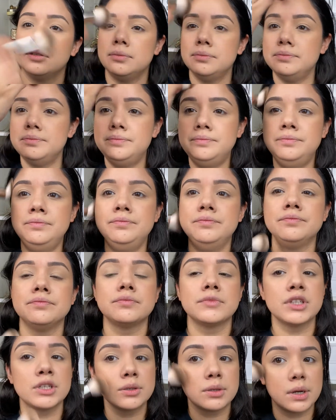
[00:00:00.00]

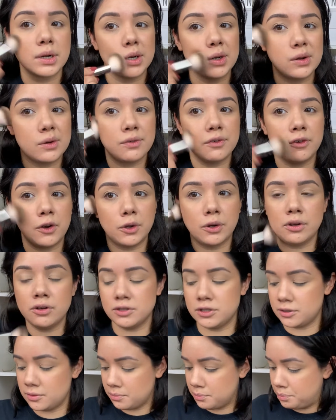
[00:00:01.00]
because we're gonna do
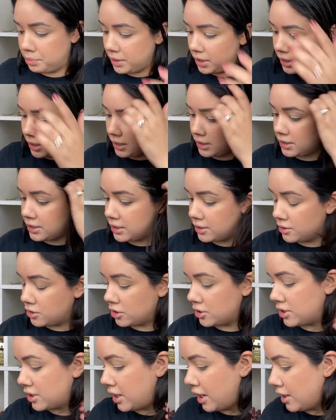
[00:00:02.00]
photos. But
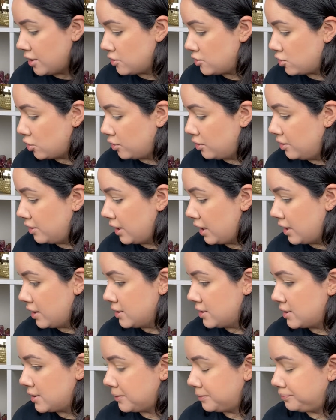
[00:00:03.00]
just to kind of show you
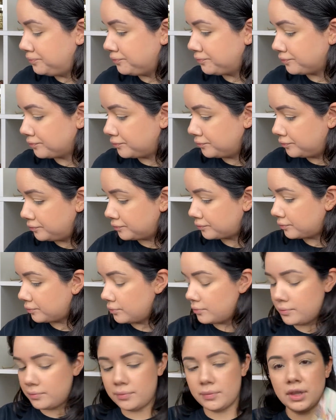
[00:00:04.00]
guys
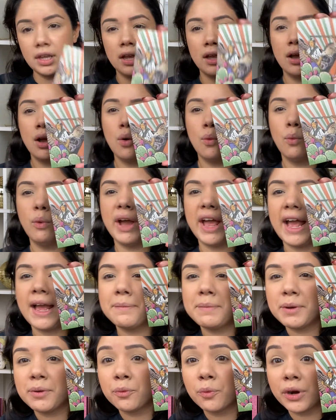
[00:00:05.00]
what
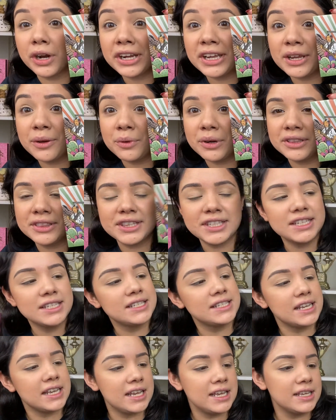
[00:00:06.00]
I've been working with,
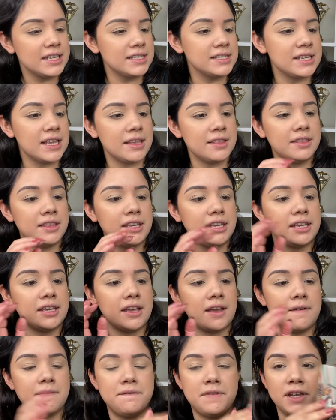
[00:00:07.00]
this is
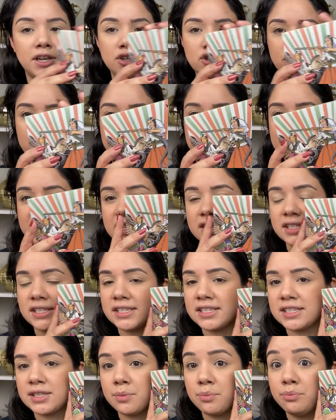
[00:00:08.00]
the Victress. This
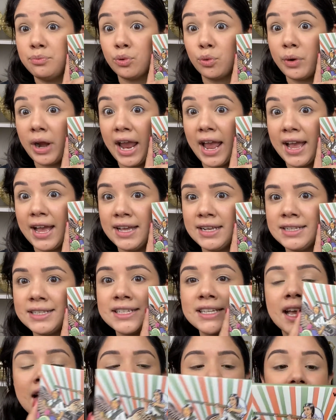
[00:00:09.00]
is the brand,
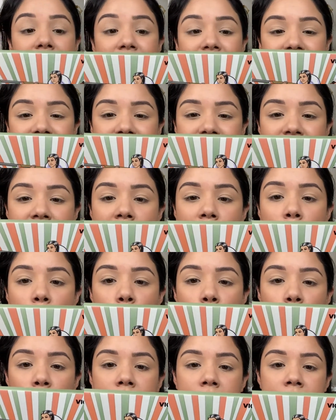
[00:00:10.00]
Latina
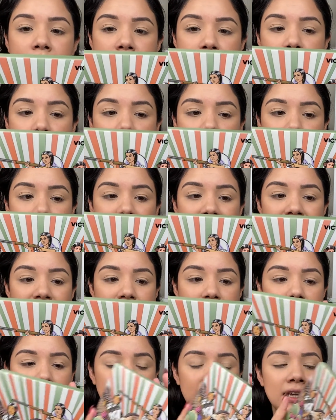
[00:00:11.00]
owned Victress by
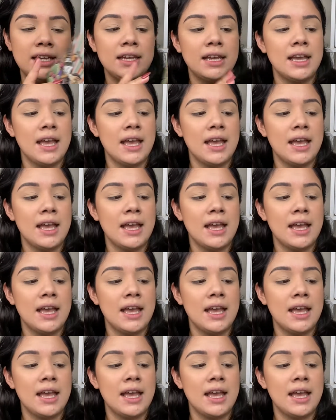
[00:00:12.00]
Lily,